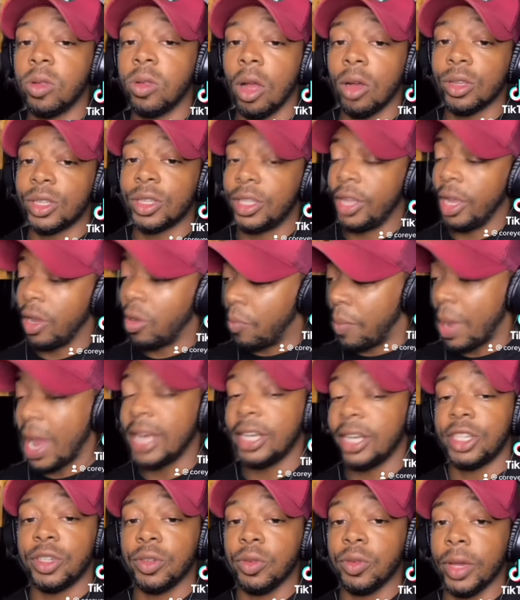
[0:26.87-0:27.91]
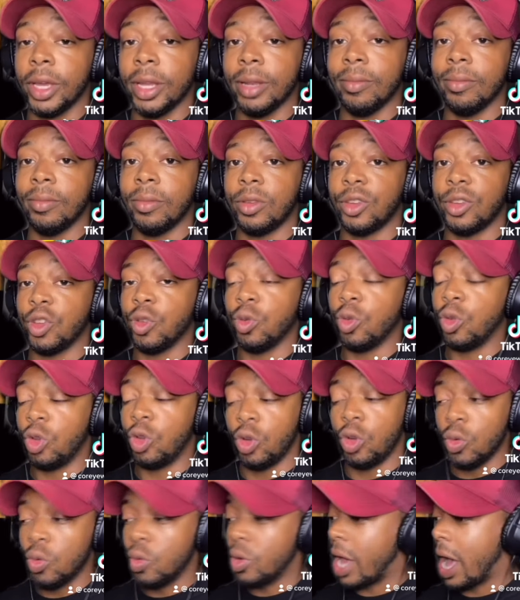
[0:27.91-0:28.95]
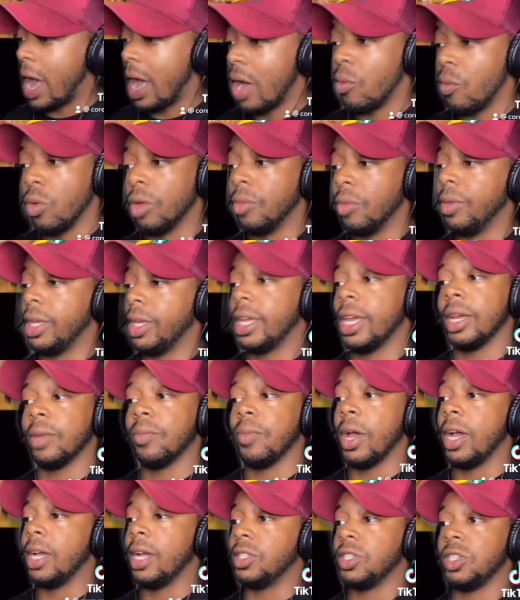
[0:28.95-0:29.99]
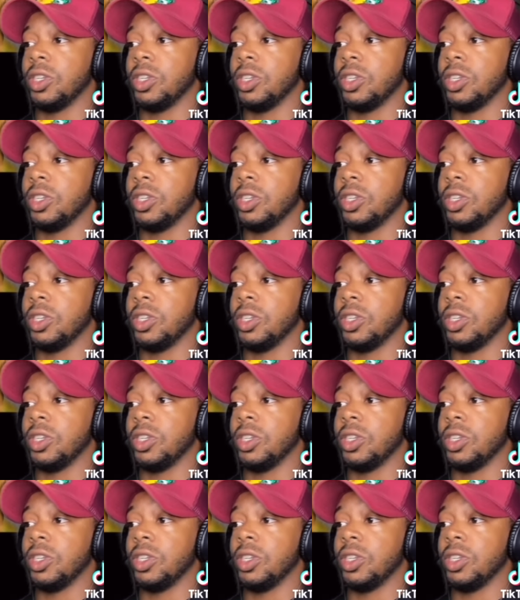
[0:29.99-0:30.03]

close, they'll bite you, and you do not want to be kicked by a